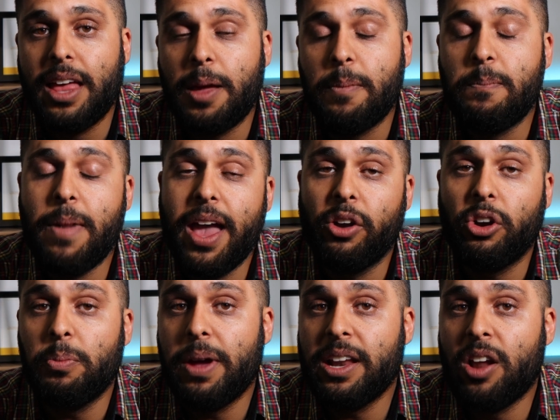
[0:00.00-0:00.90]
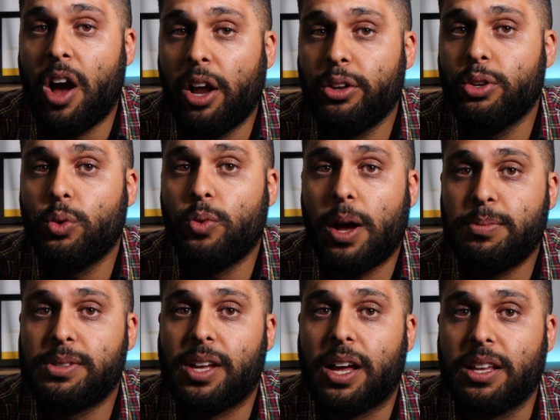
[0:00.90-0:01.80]
They may or may not do
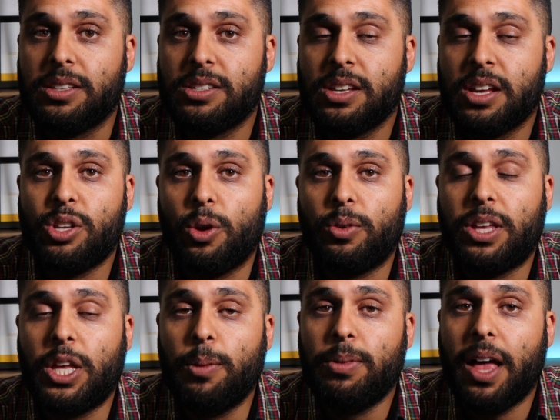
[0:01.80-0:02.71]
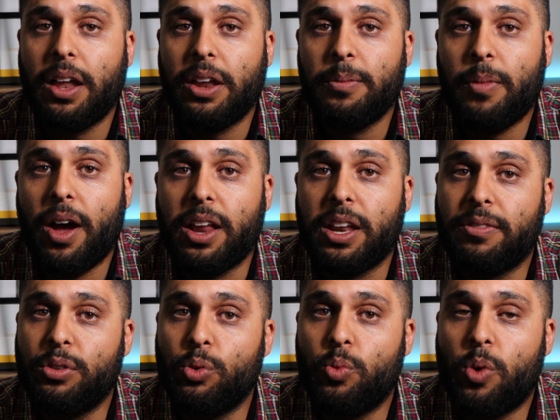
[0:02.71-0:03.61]
websites. So keep that in mind.
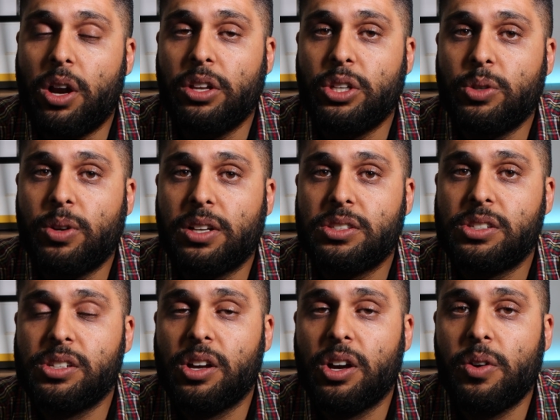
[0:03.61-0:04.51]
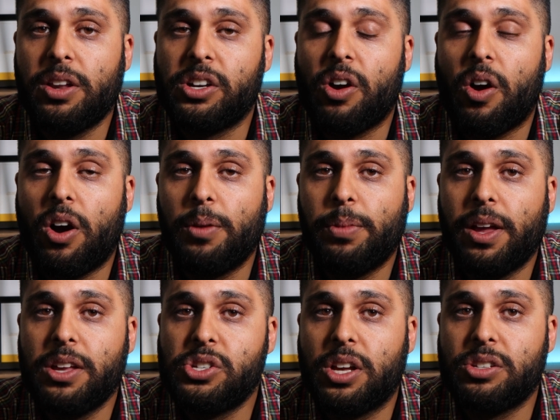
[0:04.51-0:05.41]
If you want to do SEO and your
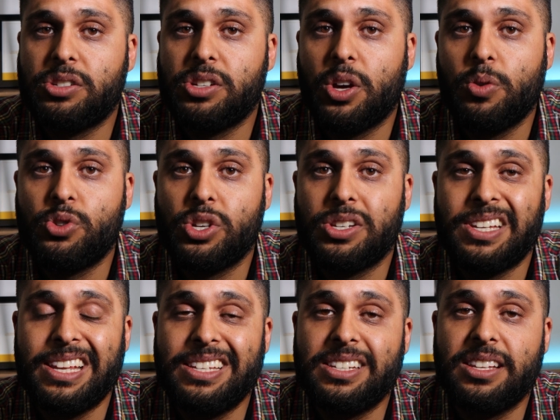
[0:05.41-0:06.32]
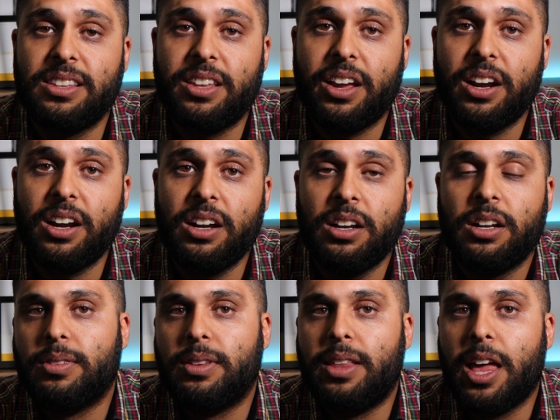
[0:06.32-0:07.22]
on-page SEO just isn't there,
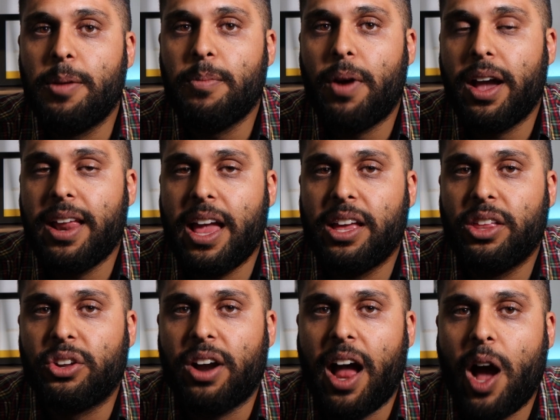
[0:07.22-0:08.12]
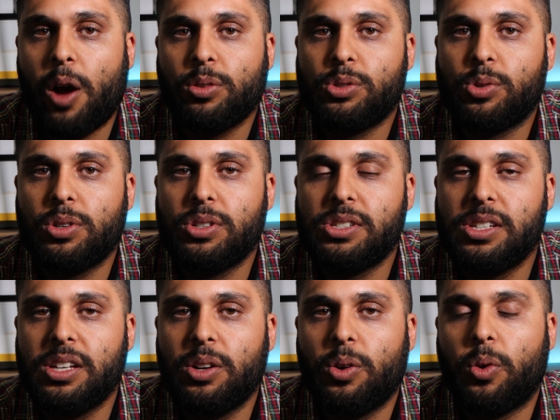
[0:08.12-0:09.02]
they might either outsource
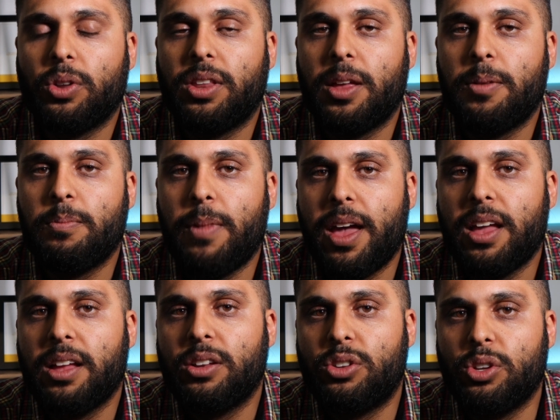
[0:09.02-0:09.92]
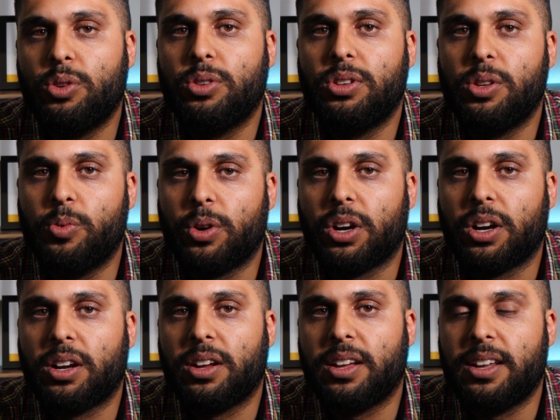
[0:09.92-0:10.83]
it or they may do the
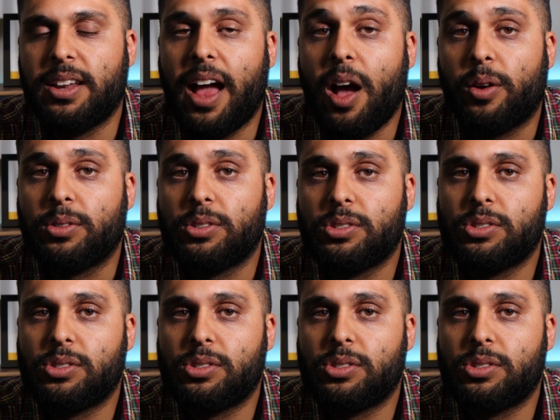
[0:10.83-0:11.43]
work in-house.